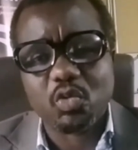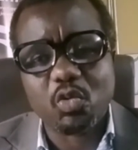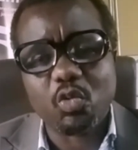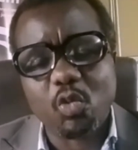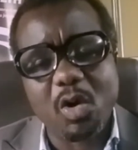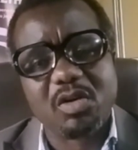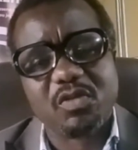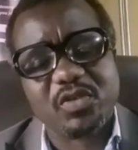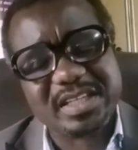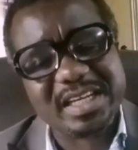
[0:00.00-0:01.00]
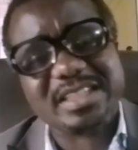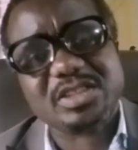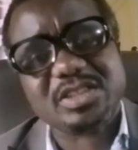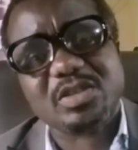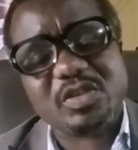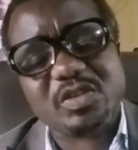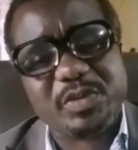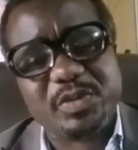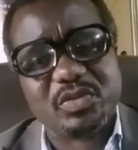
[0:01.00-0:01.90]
work for the health of the people.